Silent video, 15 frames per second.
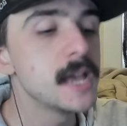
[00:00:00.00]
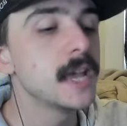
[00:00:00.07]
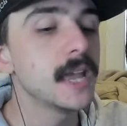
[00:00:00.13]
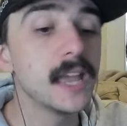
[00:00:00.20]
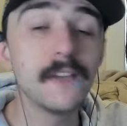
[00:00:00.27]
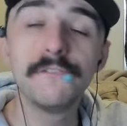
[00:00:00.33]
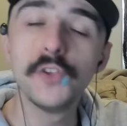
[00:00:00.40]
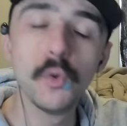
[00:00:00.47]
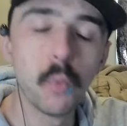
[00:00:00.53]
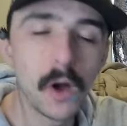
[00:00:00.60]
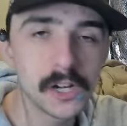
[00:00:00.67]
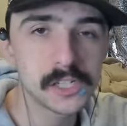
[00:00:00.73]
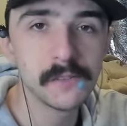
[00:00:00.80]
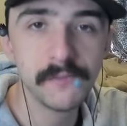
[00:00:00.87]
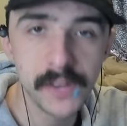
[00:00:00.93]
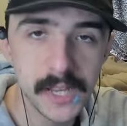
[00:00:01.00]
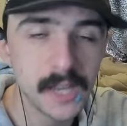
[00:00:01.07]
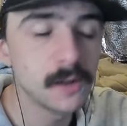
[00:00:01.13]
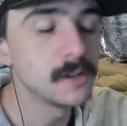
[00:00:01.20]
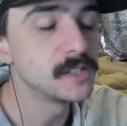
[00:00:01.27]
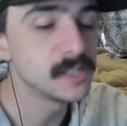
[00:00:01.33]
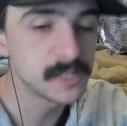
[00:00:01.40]
If you watch the video
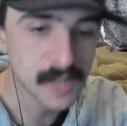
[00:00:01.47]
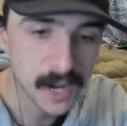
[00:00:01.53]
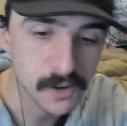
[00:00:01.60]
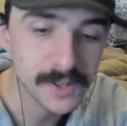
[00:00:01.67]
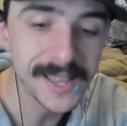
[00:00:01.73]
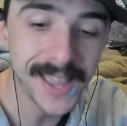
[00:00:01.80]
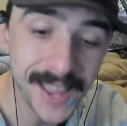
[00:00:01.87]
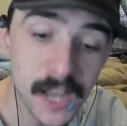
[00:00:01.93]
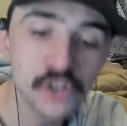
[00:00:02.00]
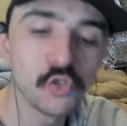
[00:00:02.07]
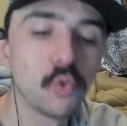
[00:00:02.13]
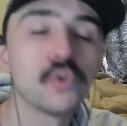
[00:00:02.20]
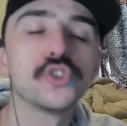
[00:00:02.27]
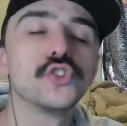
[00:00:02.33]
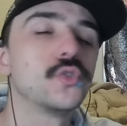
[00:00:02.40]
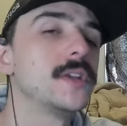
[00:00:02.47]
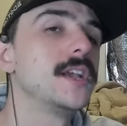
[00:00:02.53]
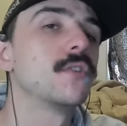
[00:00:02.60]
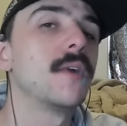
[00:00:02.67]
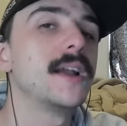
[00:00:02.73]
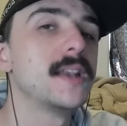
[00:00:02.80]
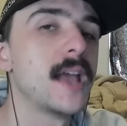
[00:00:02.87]
in its entirety and or you're here
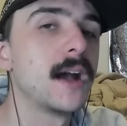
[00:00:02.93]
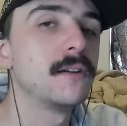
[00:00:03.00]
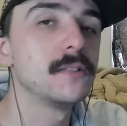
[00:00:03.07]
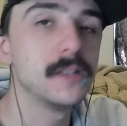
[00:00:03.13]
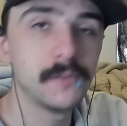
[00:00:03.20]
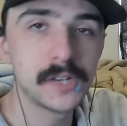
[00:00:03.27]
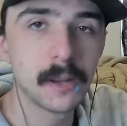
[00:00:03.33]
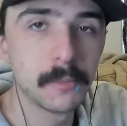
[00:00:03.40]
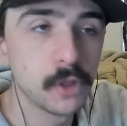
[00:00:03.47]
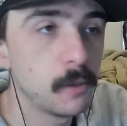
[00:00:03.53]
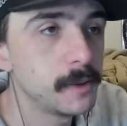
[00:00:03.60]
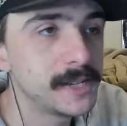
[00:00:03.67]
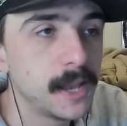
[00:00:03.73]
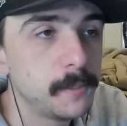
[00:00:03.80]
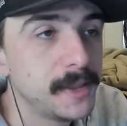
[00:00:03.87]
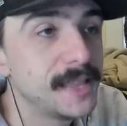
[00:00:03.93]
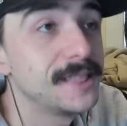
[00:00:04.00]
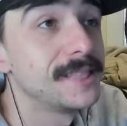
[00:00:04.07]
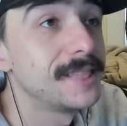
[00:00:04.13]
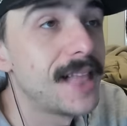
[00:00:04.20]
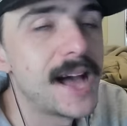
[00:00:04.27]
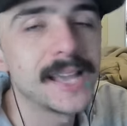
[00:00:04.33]
right now, leave it down below by typing in
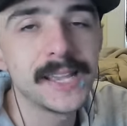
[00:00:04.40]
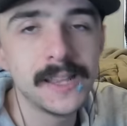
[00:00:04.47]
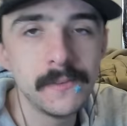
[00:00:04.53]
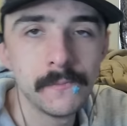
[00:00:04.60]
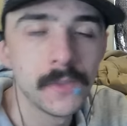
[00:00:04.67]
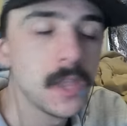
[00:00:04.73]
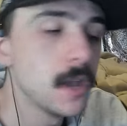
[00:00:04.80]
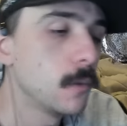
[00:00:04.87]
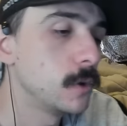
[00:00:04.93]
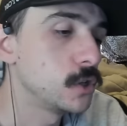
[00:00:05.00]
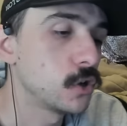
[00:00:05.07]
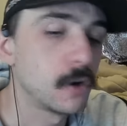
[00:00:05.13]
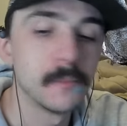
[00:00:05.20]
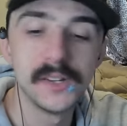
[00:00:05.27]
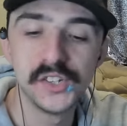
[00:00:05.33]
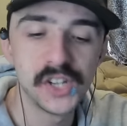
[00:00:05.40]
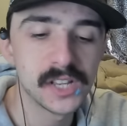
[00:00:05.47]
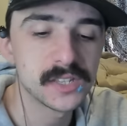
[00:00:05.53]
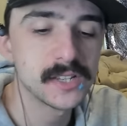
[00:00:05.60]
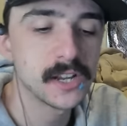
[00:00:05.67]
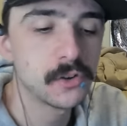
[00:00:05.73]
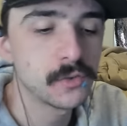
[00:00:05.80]
lion, which are
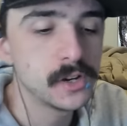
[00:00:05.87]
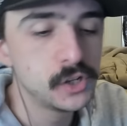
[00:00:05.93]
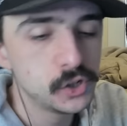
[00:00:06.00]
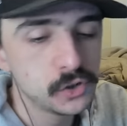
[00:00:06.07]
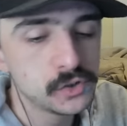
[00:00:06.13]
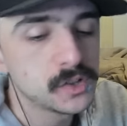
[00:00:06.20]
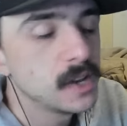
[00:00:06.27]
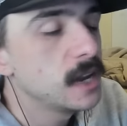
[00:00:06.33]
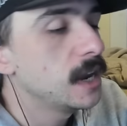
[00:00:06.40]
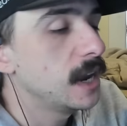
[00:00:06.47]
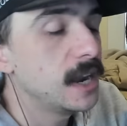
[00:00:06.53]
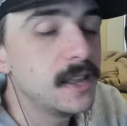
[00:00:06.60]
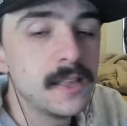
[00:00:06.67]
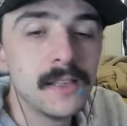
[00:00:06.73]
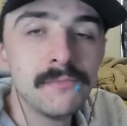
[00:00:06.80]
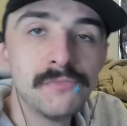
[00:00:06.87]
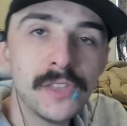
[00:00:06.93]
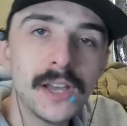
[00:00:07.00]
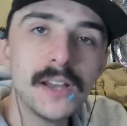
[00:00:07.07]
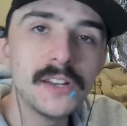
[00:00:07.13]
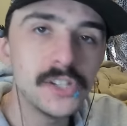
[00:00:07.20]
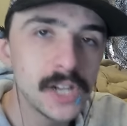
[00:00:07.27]
majestic creatures. In
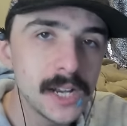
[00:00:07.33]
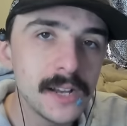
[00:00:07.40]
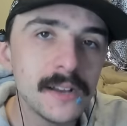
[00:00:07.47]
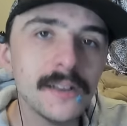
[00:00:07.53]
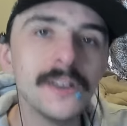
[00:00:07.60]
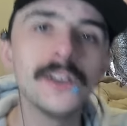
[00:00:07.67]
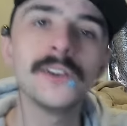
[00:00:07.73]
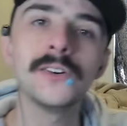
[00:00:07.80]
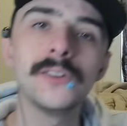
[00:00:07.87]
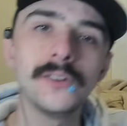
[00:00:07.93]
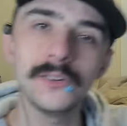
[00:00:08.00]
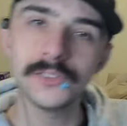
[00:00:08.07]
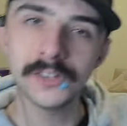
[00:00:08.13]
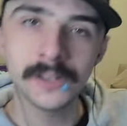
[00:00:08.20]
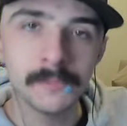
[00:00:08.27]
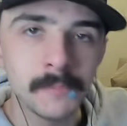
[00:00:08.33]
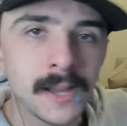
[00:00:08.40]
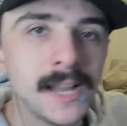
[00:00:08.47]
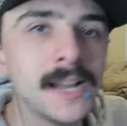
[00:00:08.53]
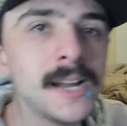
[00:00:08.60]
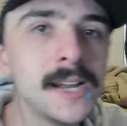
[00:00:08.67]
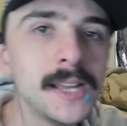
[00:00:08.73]
the jungle, the
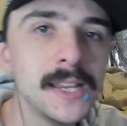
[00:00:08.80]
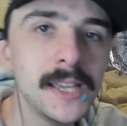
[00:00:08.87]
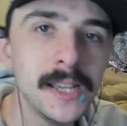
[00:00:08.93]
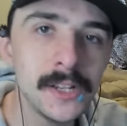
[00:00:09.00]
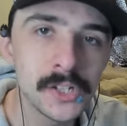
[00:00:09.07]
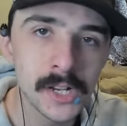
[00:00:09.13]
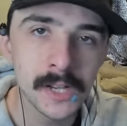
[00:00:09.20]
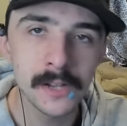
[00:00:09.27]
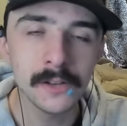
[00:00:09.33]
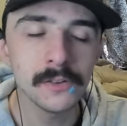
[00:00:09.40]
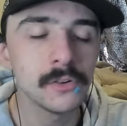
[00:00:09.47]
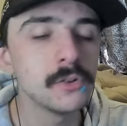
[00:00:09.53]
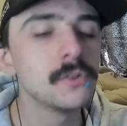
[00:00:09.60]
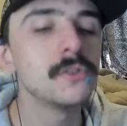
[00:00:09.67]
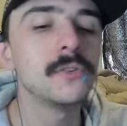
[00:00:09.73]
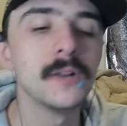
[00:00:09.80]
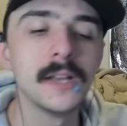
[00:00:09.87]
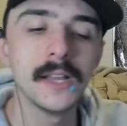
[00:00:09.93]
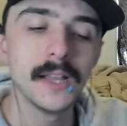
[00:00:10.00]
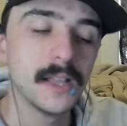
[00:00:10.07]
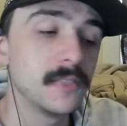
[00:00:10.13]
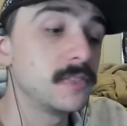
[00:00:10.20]
mighty jungle.
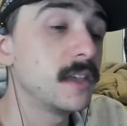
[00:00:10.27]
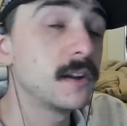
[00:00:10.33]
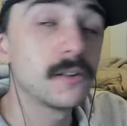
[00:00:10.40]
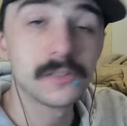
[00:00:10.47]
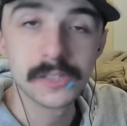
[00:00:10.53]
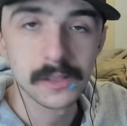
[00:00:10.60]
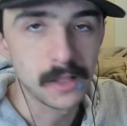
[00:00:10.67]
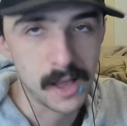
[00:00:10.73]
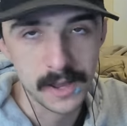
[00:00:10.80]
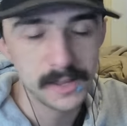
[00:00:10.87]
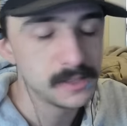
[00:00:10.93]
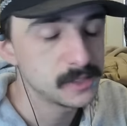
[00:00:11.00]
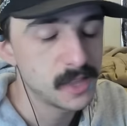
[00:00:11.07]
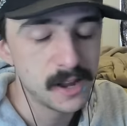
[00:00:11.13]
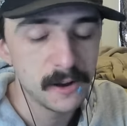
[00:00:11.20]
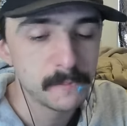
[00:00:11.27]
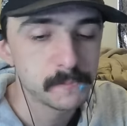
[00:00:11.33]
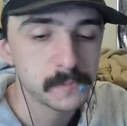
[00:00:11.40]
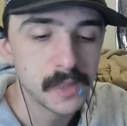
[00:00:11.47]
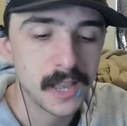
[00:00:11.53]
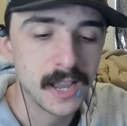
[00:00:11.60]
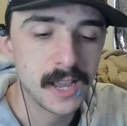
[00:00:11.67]
There's lions there
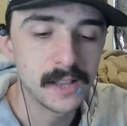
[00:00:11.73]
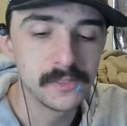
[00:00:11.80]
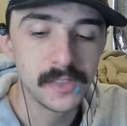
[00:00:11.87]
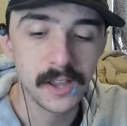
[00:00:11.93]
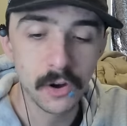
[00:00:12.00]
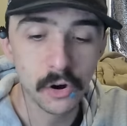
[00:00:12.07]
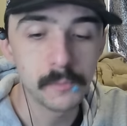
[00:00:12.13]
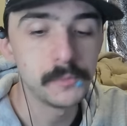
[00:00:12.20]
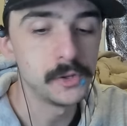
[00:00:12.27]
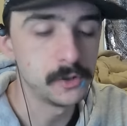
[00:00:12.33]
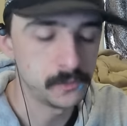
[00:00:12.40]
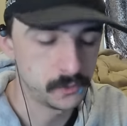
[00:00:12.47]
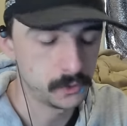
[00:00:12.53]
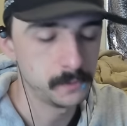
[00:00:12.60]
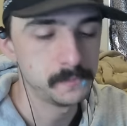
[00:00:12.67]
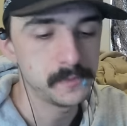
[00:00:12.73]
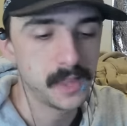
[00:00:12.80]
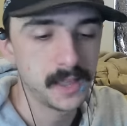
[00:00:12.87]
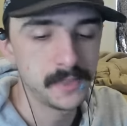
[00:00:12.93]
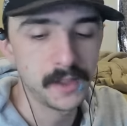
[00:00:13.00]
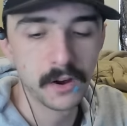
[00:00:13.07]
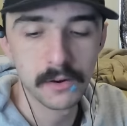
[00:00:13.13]
and they are beautiful
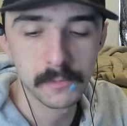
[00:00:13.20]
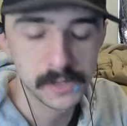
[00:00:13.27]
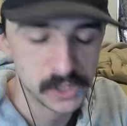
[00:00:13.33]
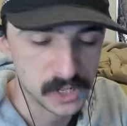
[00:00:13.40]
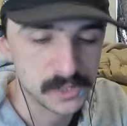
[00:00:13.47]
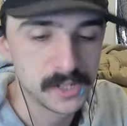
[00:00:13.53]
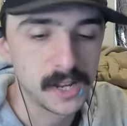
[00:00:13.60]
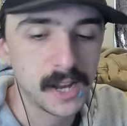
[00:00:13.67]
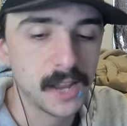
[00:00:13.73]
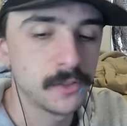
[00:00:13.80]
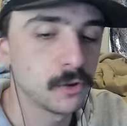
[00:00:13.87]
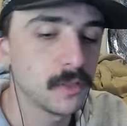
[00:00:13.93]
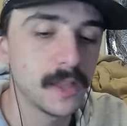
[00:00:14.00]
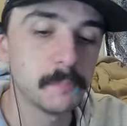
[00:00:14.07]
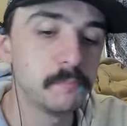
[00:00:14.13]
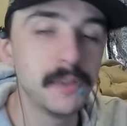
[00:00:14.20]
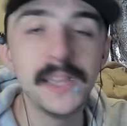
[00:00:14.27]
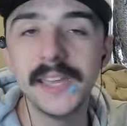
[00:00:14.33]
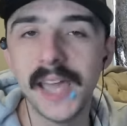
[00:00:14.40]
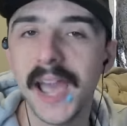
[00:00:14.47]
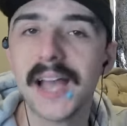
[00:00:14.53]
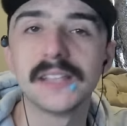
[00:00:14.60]
and they are majestic and they're like big
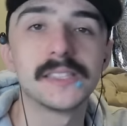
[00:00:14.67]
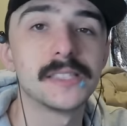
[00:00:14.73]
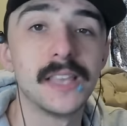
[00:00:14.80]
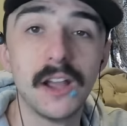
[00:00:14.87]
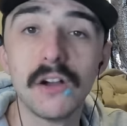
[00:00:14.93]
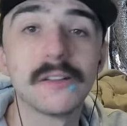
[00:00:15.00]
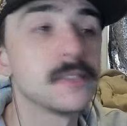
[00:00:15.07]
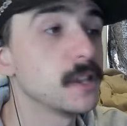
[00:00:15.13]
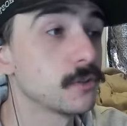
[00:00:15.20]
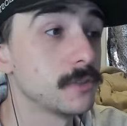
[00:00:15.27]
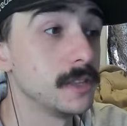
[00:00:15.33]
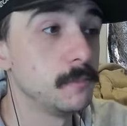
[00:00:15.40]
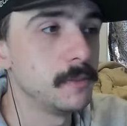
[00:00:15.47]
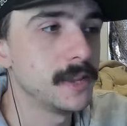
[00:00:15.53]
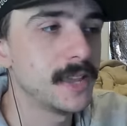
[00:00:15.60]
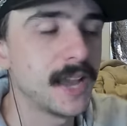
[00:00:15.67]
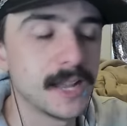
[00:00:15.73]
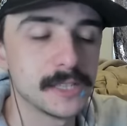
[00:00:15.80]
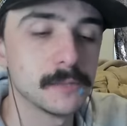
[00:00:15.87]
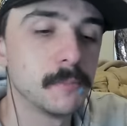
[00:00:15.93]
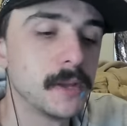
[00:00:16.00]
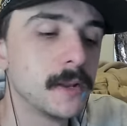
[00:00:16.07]
cats. They are literally big
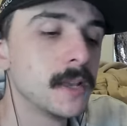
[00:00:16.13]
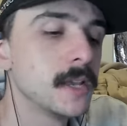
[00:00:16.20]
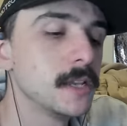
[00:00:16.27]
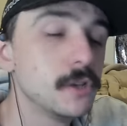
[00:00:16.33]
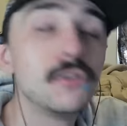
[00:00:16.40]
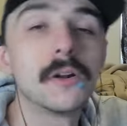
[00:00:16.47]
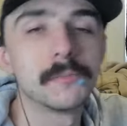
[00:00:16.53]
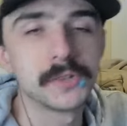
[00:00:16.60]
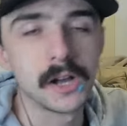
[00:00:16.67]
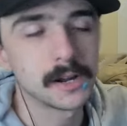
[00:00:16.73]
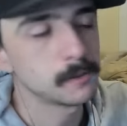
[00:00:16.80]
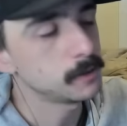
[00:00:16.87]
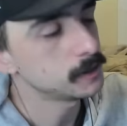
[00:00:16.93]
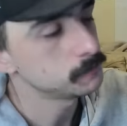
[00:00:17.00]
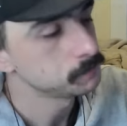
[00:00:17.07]
cats, but you know what I'm talking about.